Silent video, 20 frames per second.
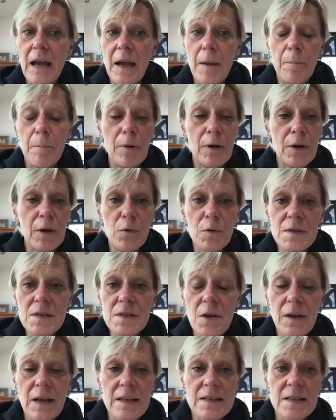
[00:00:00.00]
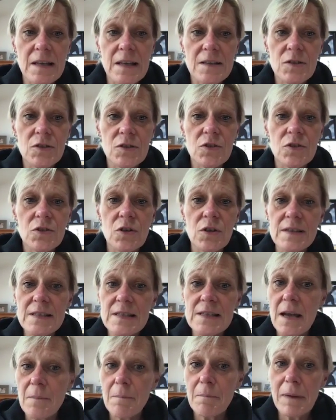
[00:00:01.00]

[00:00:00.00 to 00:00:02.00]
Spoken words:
But also it's just